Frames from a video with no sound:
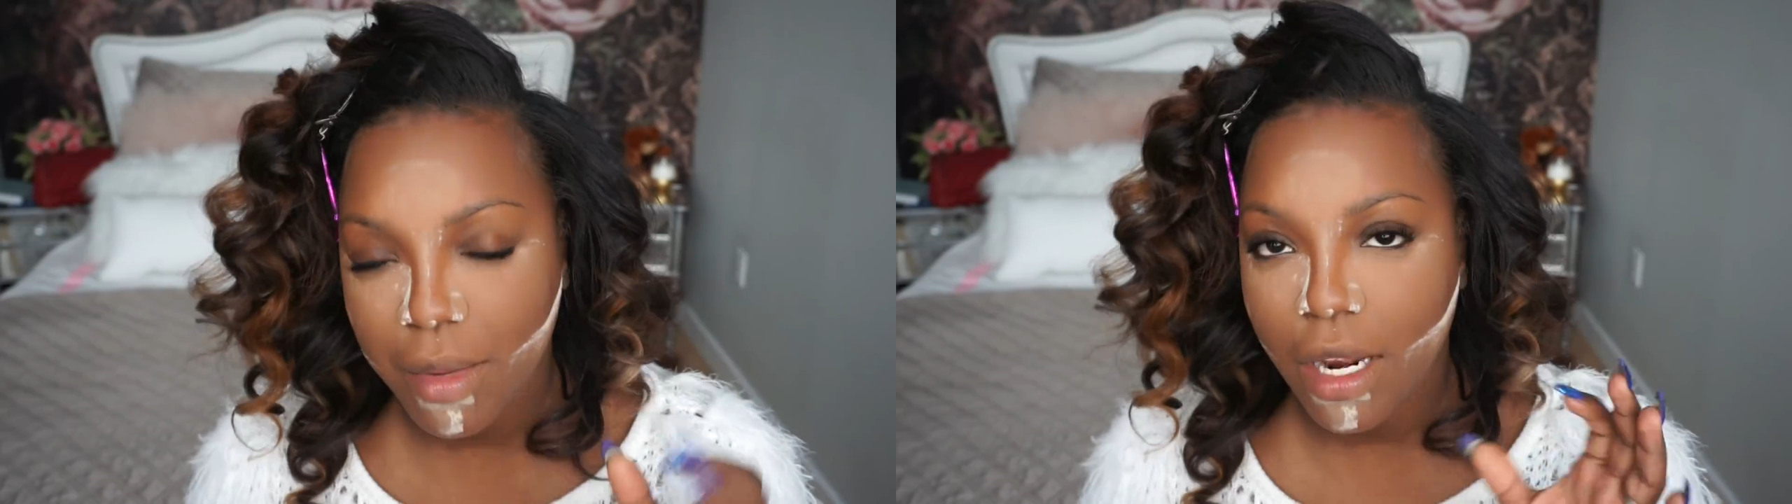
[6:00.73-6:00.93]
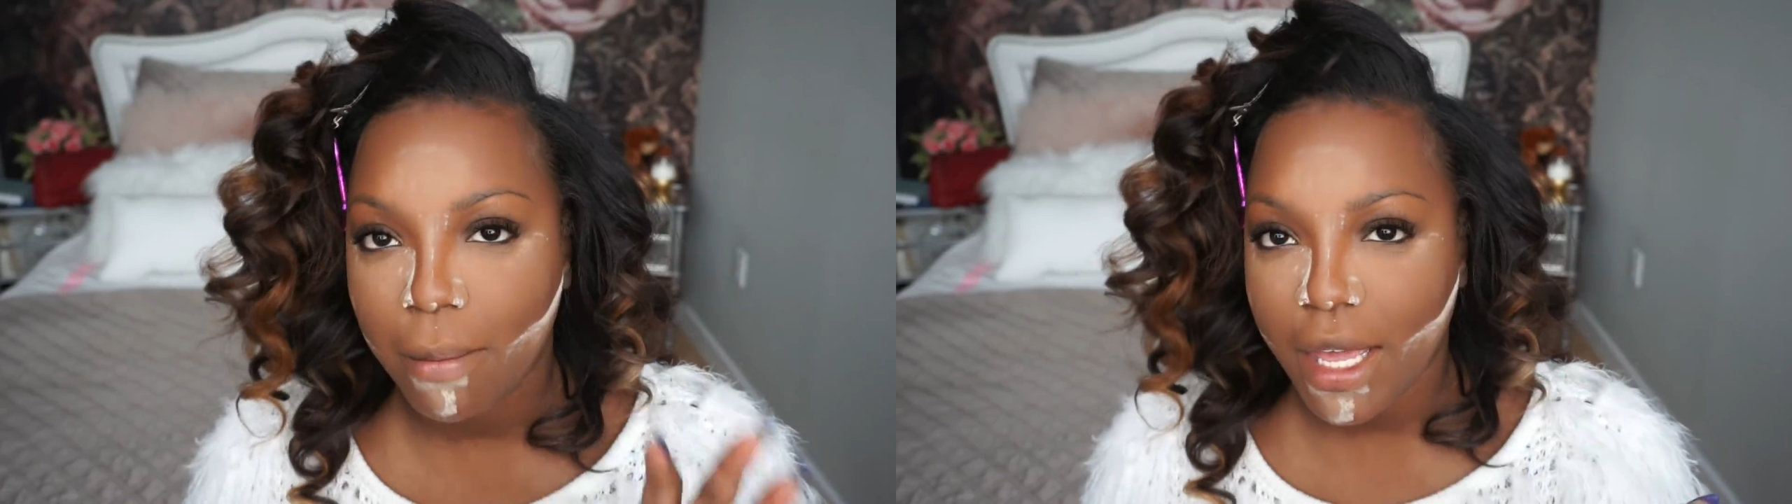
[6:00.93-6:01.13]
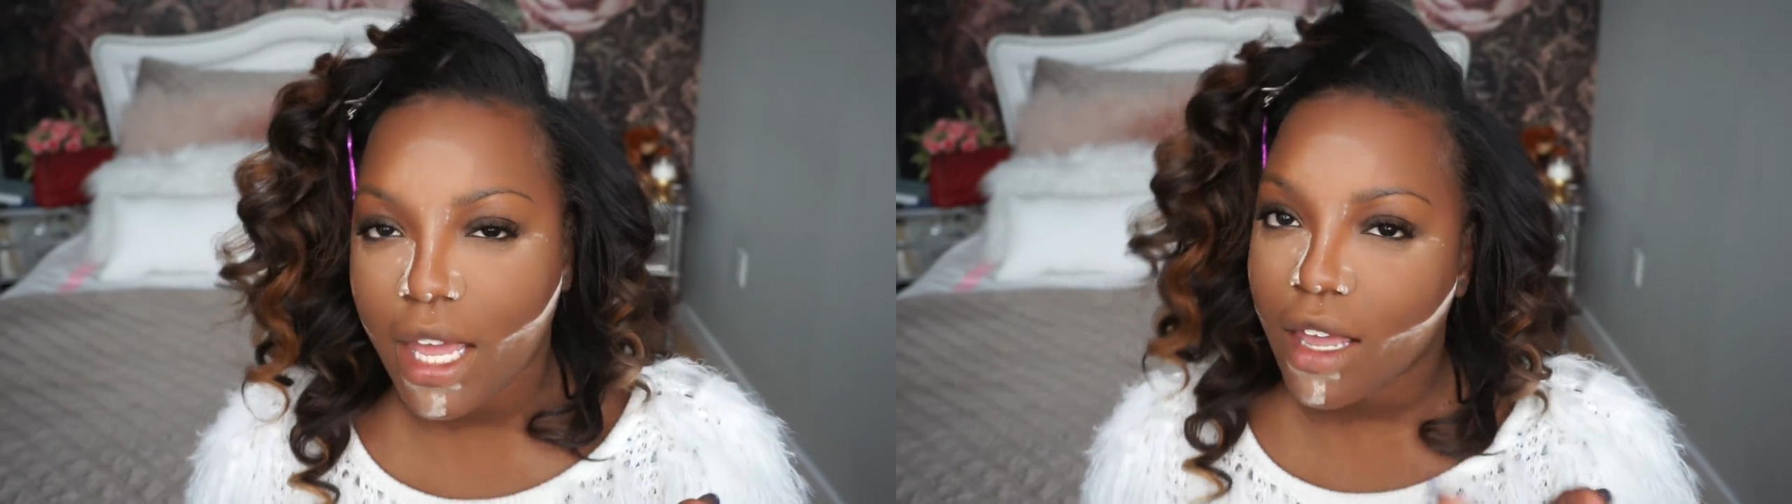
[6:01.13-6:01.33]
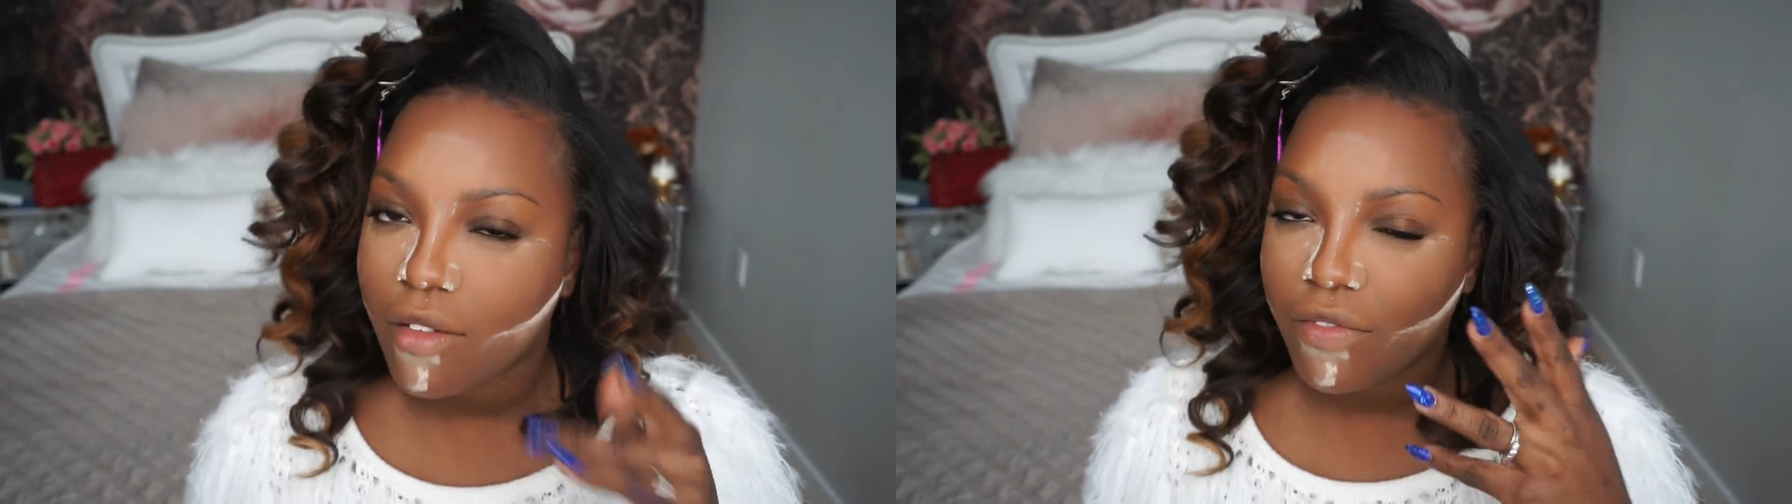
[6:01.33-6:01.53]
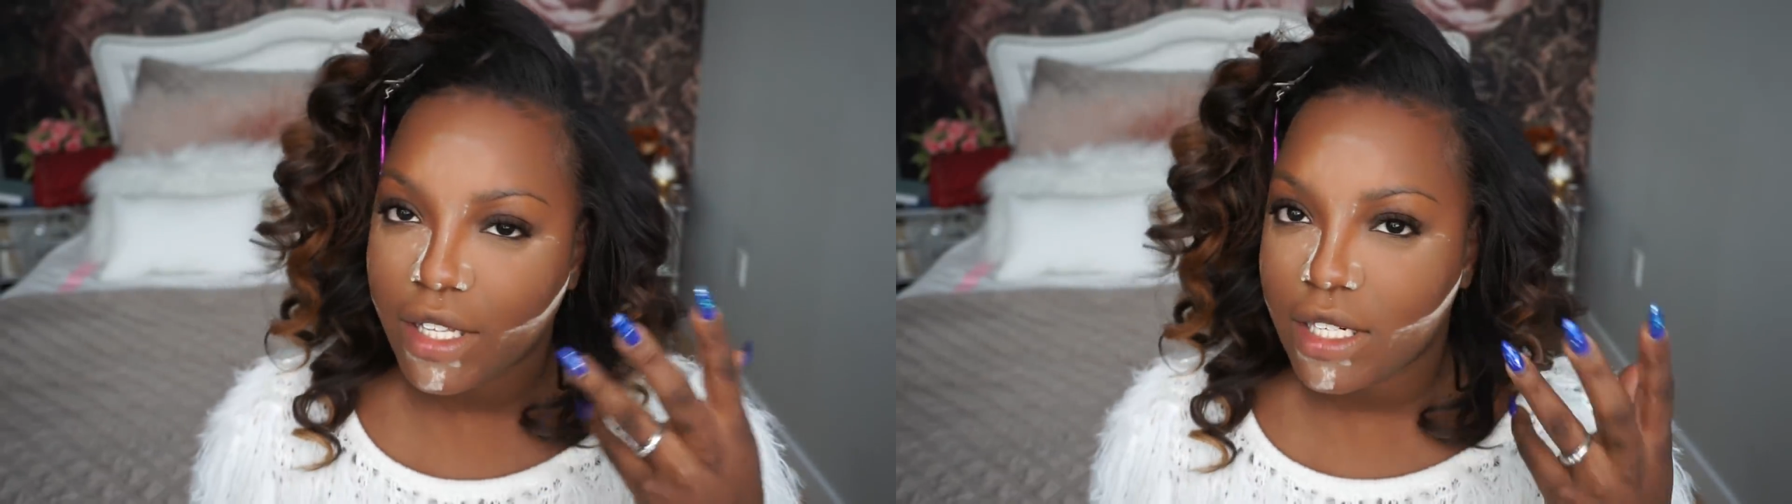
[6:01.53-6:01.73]
gonna bake
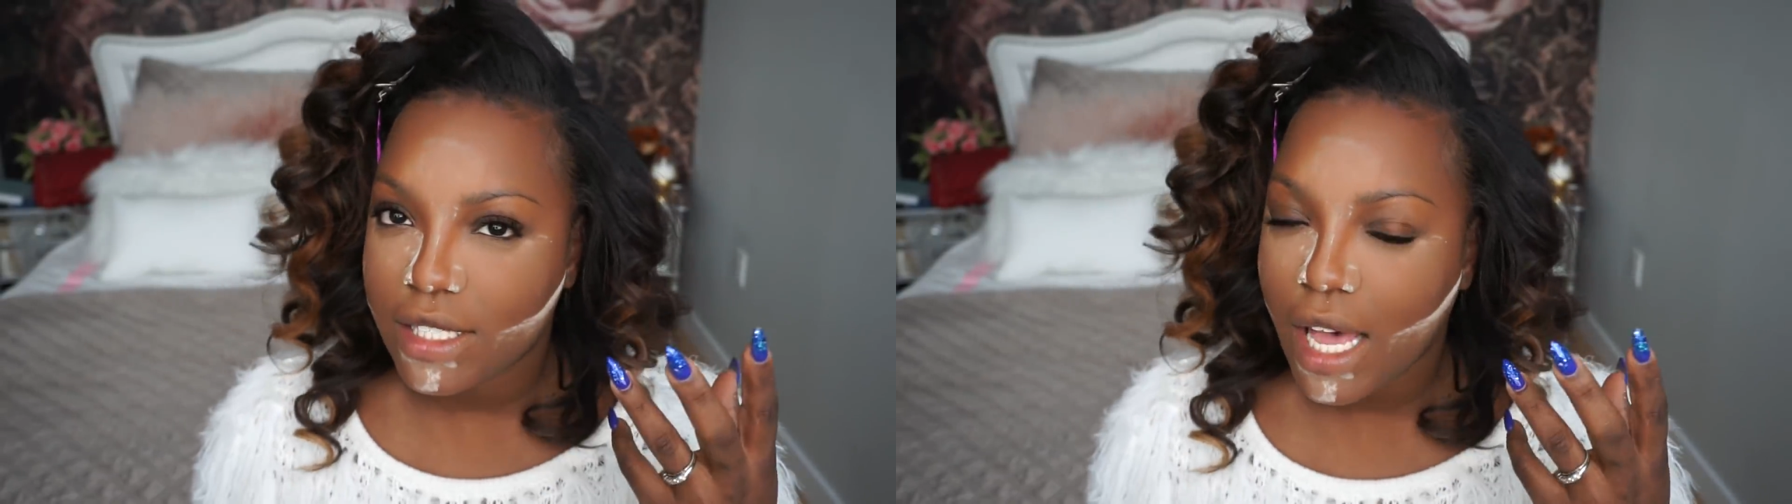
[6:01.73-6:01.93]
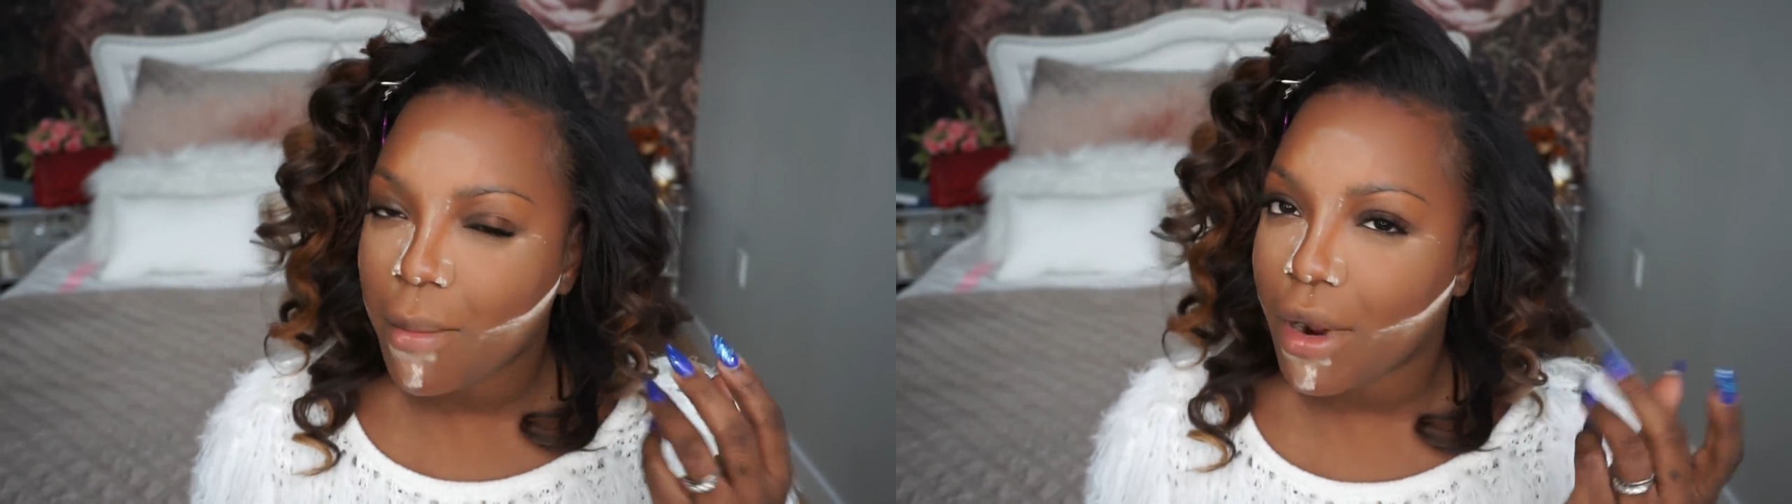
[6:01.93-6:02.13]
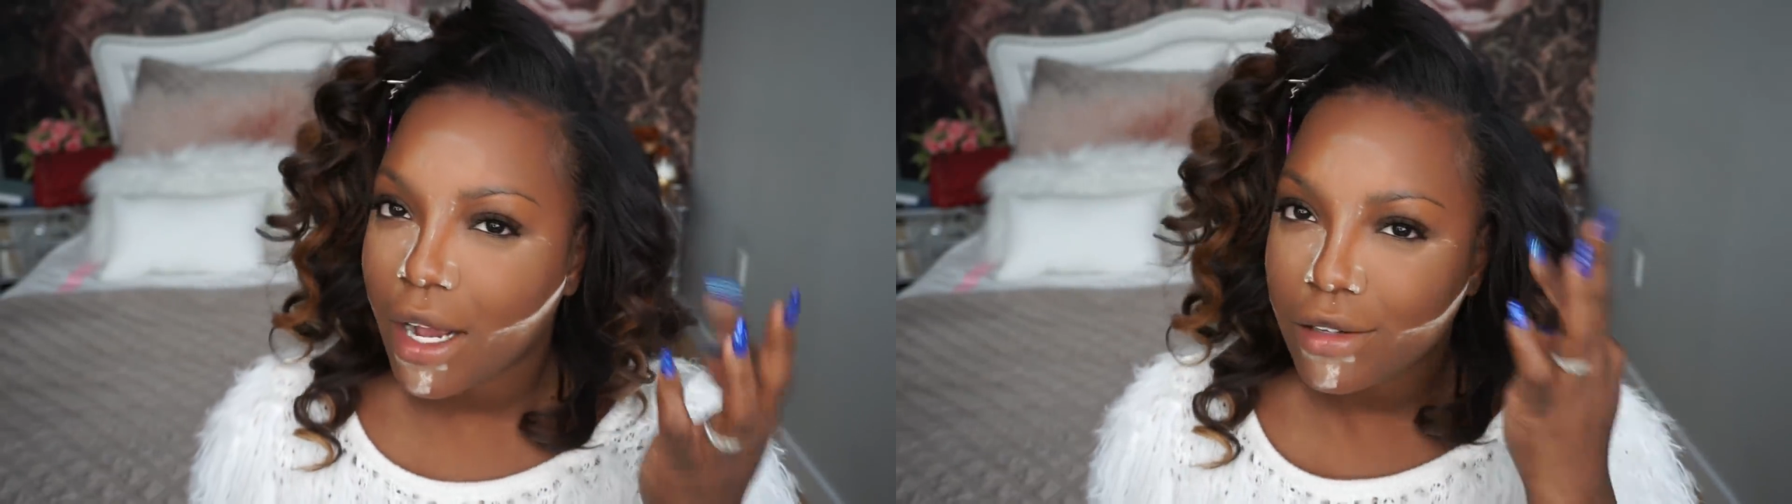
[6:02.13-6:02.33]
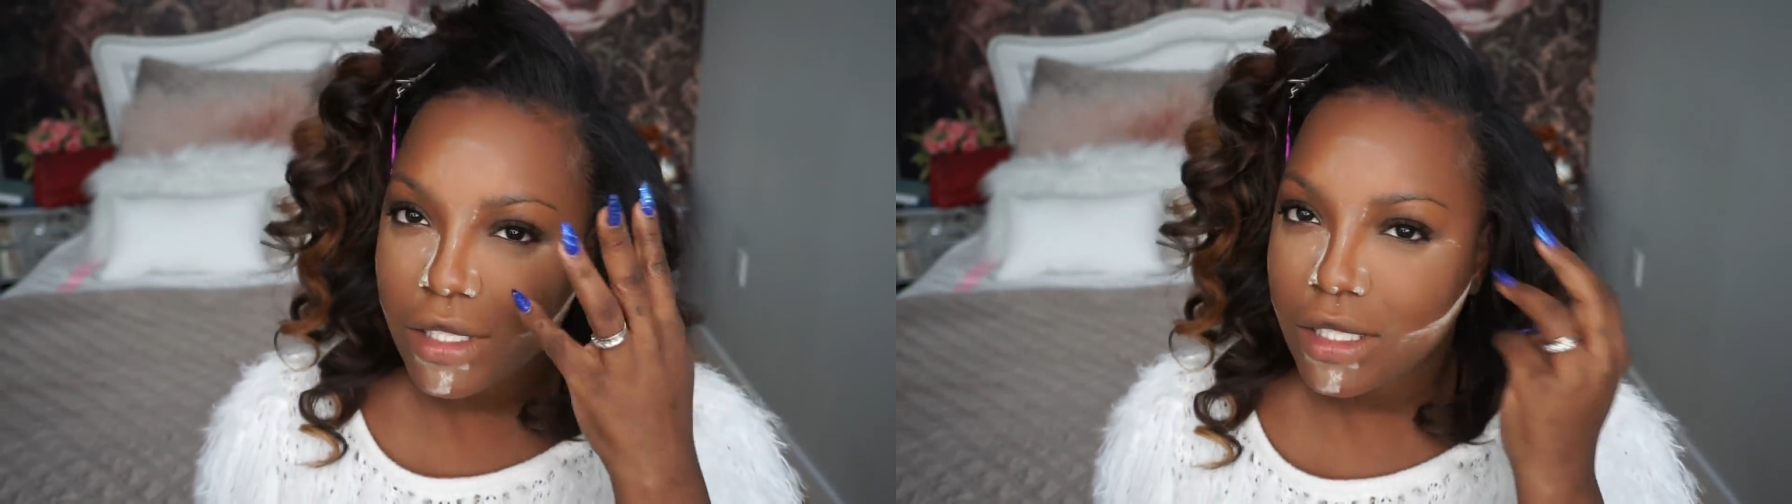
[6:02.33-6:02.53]
and fill in these eyebrows,